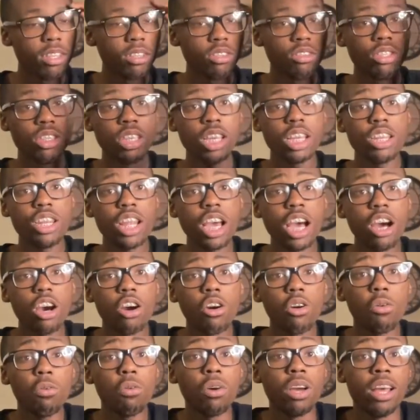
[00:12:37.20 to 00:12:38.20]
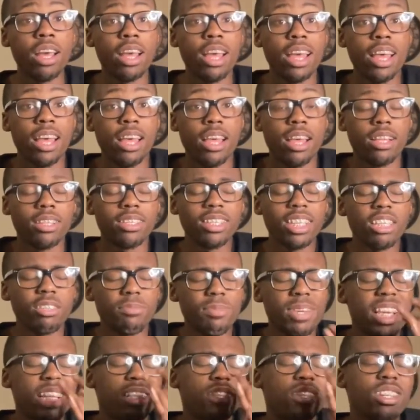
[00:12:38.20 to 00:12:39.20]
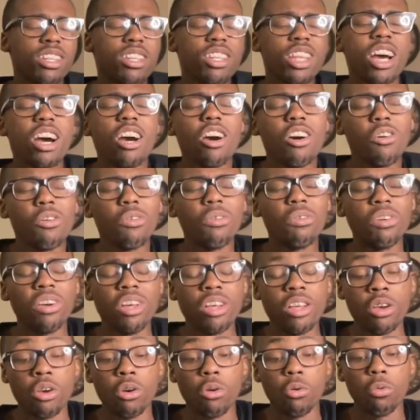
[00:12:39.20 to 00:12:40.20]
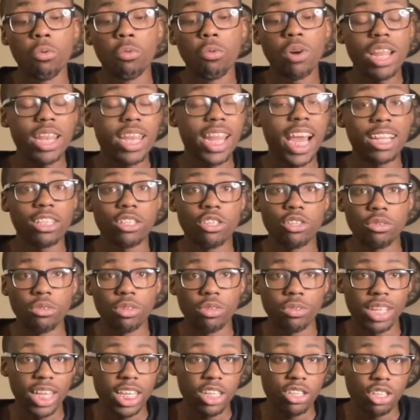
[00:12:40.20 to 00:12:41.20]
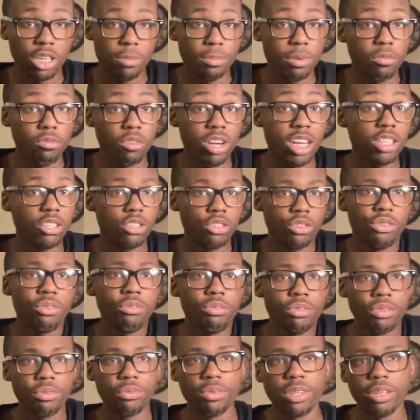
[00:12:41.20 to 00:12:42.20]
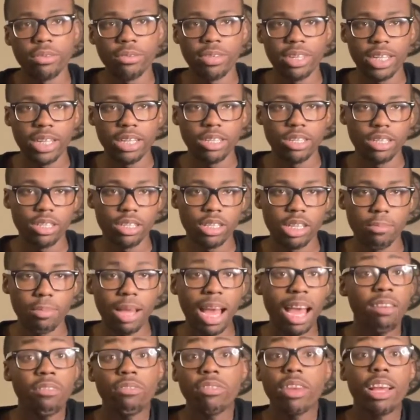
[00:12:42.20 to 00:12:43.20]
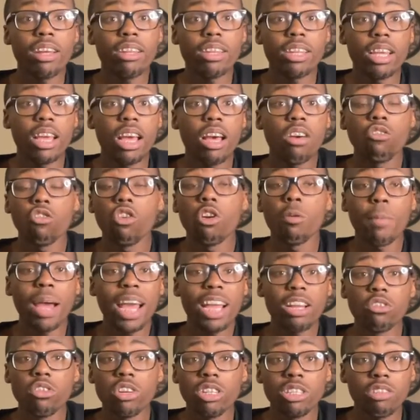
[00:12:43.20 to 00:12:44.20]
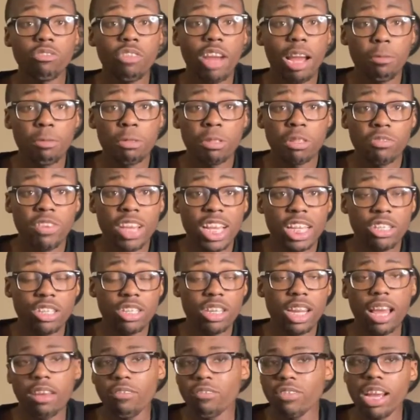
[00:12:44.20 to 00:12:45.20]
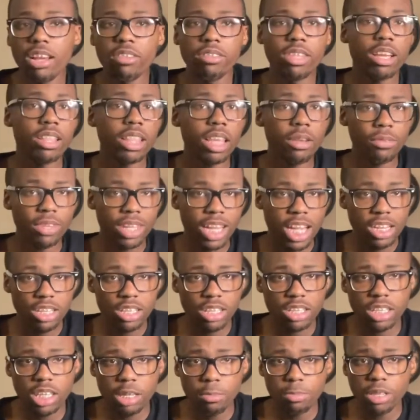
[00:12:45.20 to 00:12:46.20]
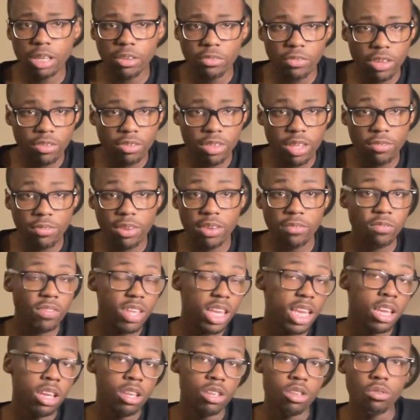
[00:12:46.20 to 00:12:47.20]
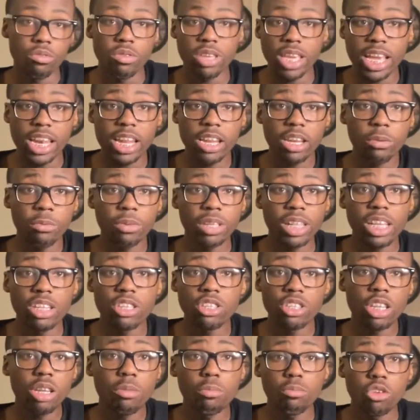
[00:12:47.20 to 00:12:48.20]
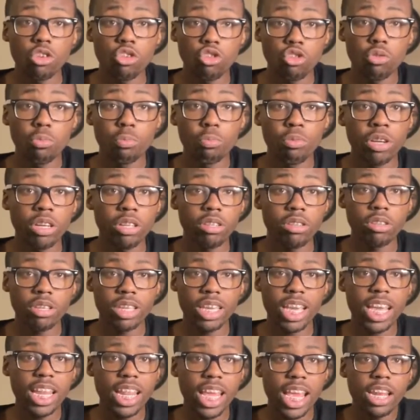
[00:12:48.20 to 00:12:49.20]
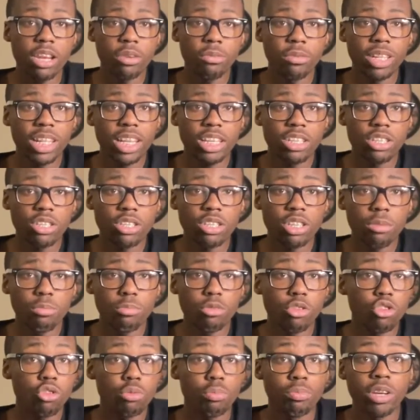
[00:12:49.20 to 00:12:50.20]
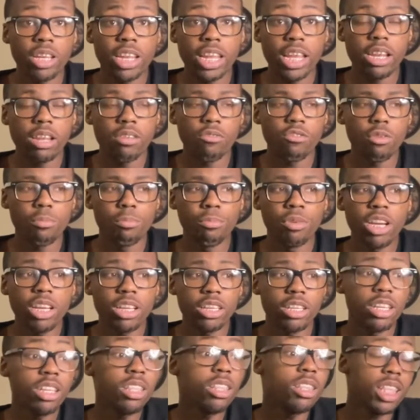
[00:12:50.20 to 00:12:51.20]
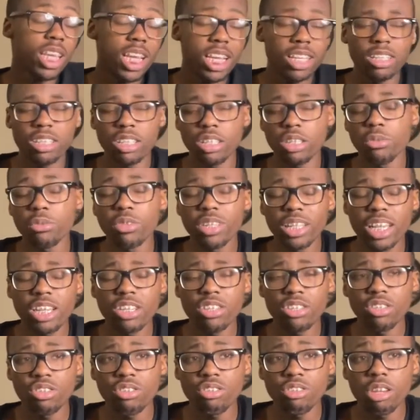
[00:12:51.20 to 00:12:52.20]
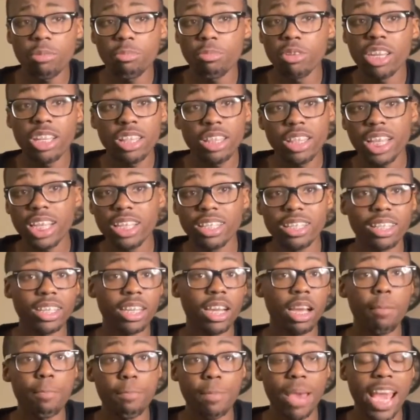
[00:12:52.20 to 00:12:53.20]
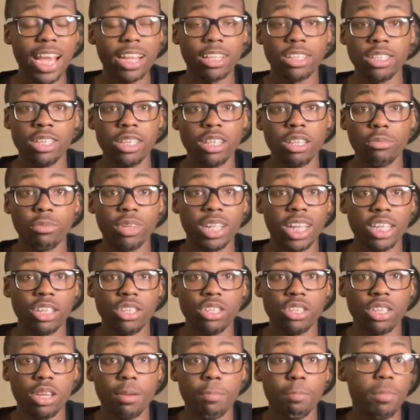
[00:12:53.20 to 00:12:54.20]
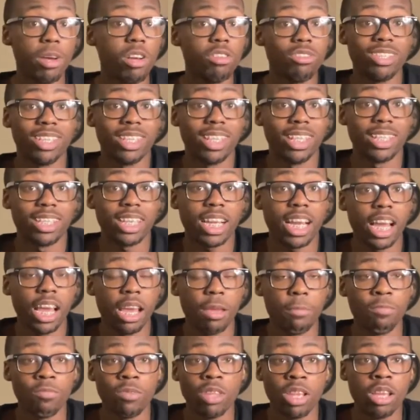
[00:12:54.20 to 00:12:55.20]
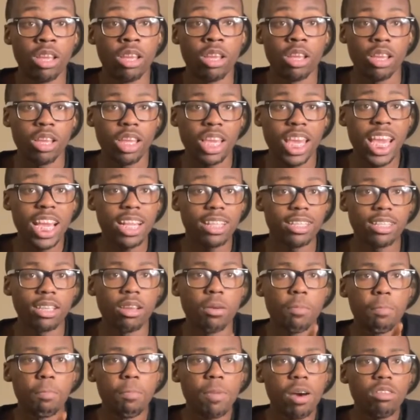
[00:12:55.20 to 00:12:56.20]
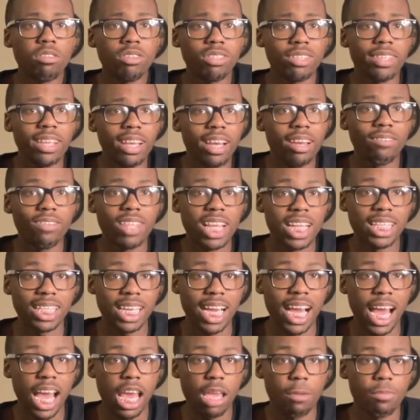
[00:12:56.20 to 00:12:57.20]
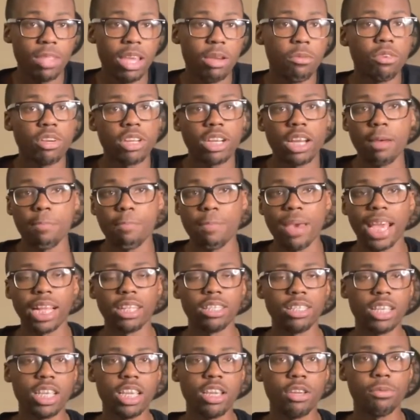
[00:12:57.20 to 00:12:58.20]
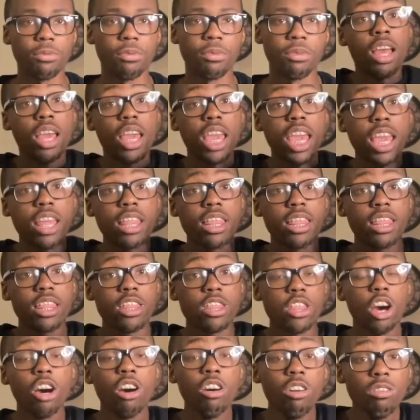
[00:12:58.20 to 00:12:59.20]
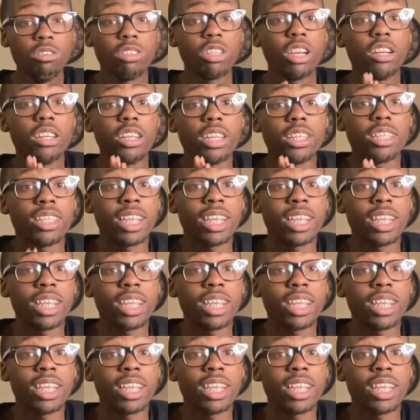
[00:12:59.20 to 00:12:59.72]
to know excuse me, to know what not to do in a relationship and what to do in a relationship. I found over my course of observation, I found out that relationships are 50-50. You get in a relationship, what you put you get in a relationship, what you put in. If you put good things in a relationship, good things will come back to the relationship most of the time. Hence, most of the time they will come back to you. And those are the